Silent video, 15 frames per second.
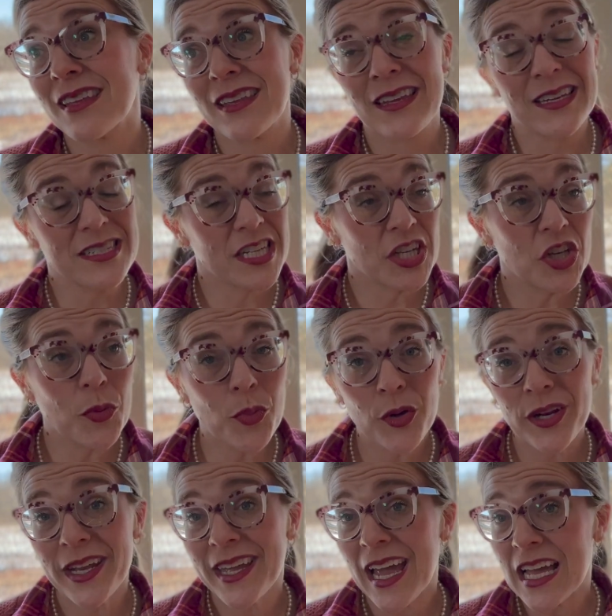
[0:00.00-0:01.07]
continue
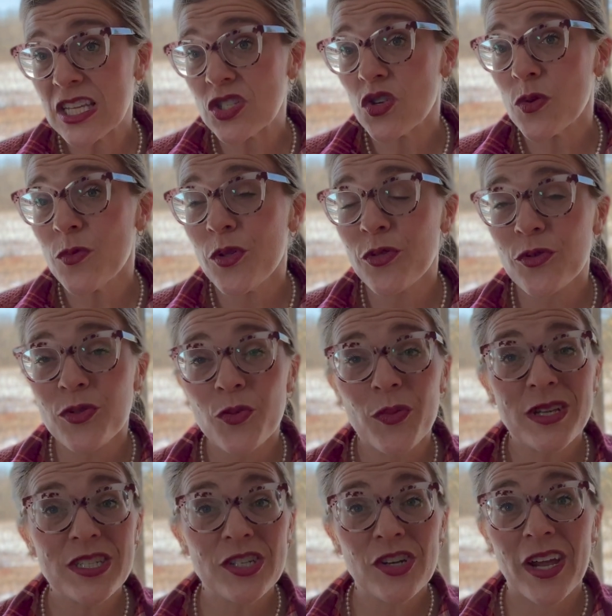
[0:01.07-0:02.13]
breeding as normal through the
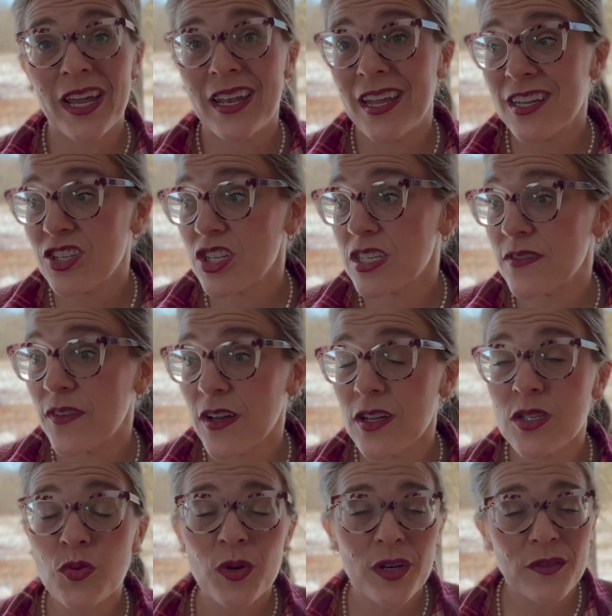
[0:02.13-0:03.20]
winter and it just
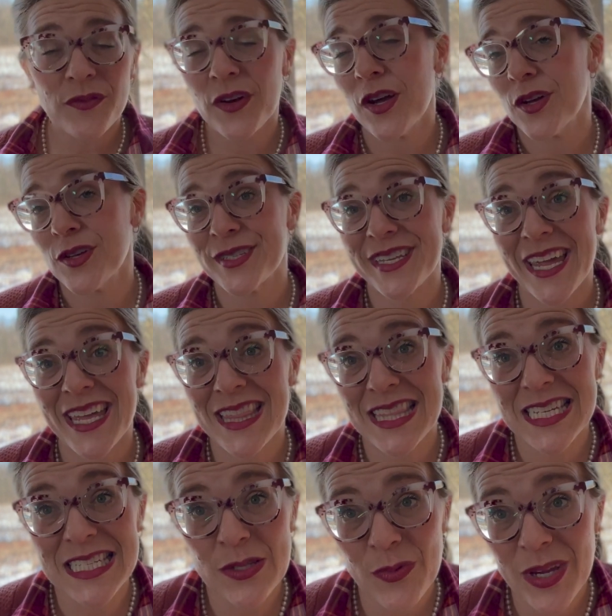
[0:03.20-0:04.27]
falls where it falls. And
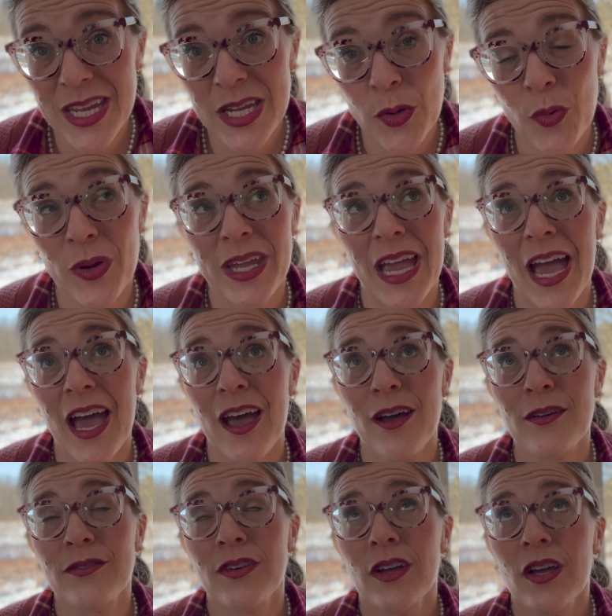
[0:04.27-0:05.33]
this week we
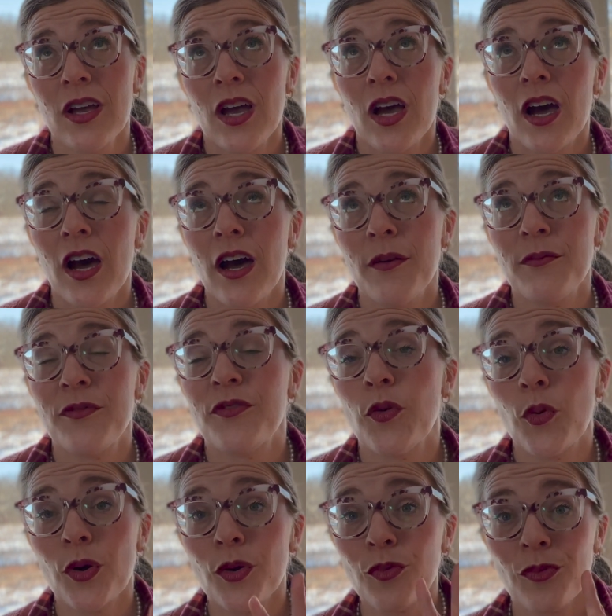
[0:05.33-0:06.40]
have uh,
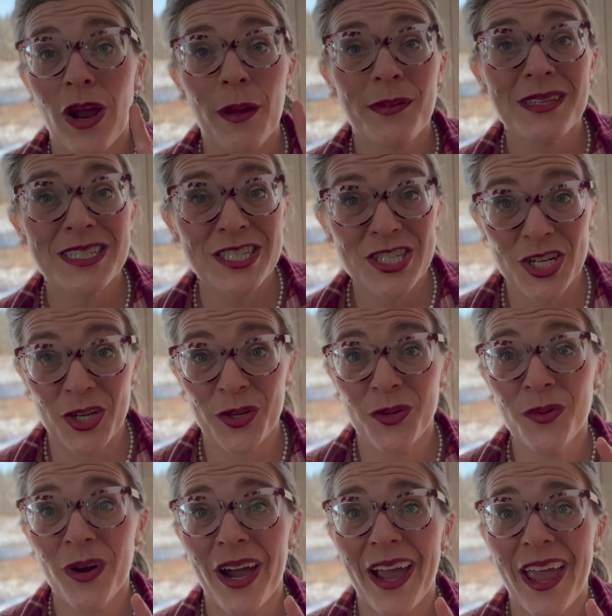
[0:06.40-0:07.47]
four rabbits
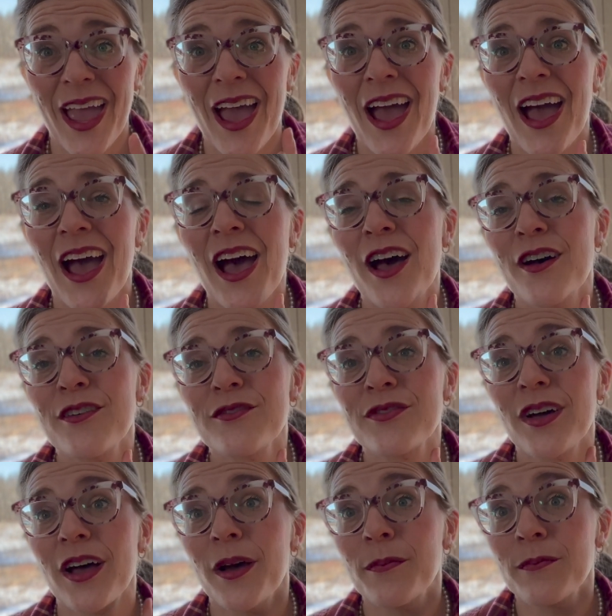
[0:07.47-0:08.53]
due. I have
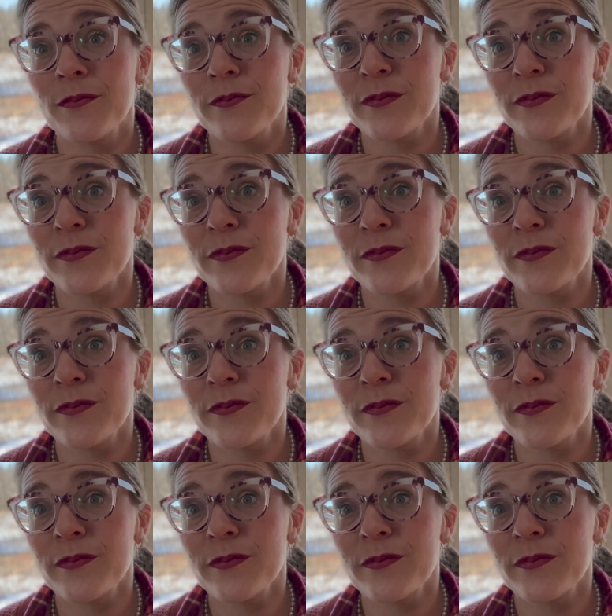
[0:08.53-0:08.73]
um,